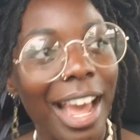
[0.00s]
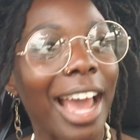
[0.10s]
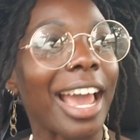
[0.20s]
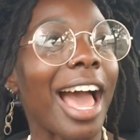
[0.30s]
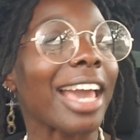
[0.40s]

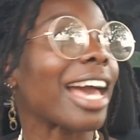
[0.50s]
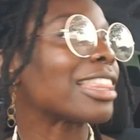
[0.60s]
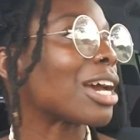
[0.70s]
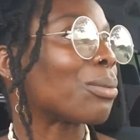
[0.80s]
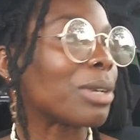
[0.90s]
I got
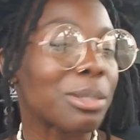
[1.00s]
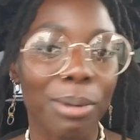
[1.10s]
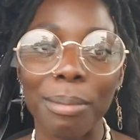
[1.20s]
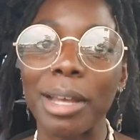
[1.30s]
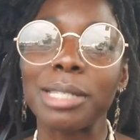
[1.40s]
that whisper
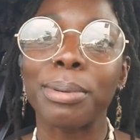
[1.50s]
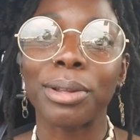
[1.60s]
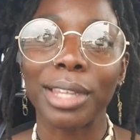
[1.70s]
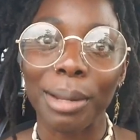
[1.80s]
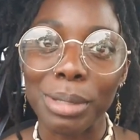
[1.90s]
in my
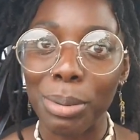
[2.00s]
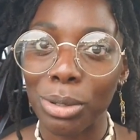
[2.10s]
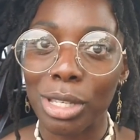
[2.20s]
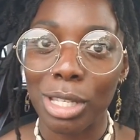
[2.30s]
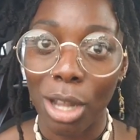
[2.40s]
spirit that I'm
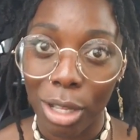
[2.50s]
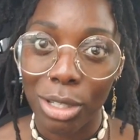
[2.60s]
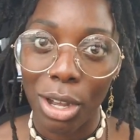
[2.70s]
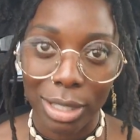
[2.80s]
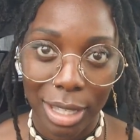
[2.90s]
supposed to
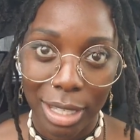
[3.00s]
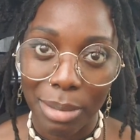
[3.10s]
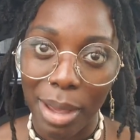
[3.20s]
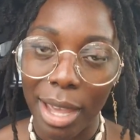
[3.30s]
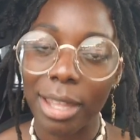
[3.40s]
talk to this
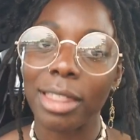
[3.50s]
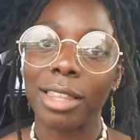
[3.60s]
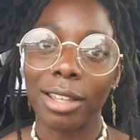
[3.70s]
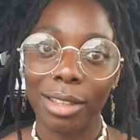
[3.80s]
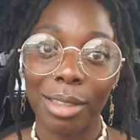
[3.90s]
man.
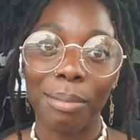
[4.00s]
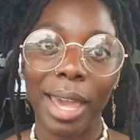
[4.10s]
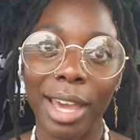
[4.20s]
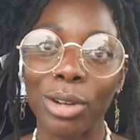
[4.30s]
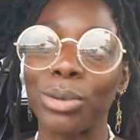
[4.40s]
The
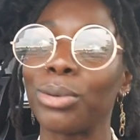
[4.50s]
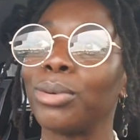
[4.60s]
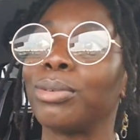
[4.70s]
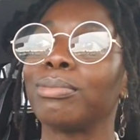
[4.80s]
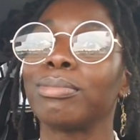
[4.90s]
man
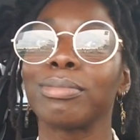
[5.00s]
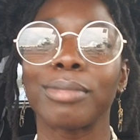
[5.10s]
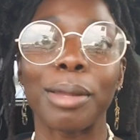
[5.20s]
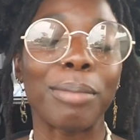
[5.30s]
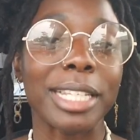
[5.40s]
who
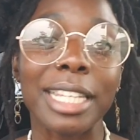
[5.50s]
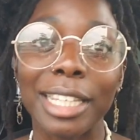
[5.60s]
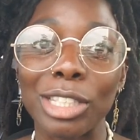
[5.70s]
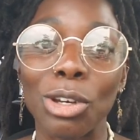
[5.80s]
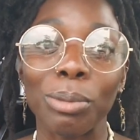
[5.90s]
had
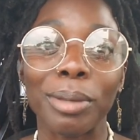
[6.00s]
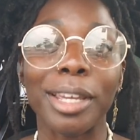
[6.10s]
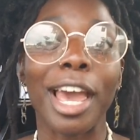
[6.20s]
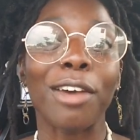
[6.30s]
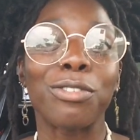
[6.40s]
basically told me,
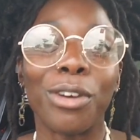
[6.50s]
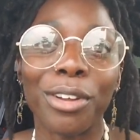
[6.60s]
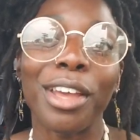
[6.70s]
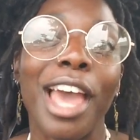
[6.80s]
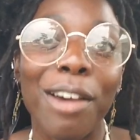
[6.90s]
F
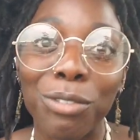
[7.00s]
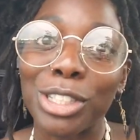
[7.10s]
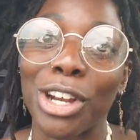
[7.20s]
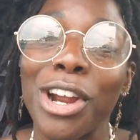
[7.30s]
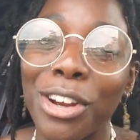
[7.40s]
what
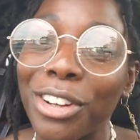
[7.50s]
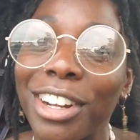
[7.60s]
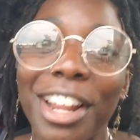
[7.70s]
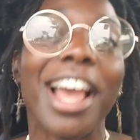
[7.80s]
you heard.